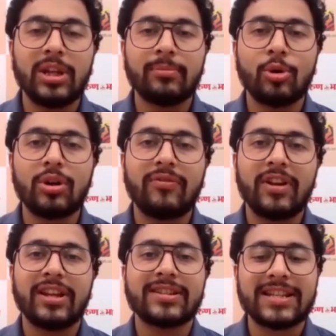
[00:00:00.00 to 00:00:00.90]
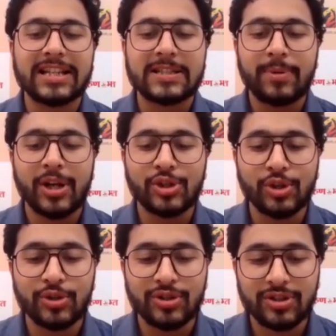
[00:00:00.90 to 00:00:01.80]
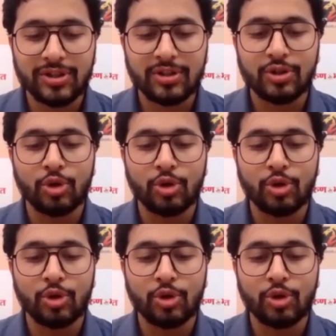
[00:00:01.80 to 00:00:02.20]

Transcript: emote various expressions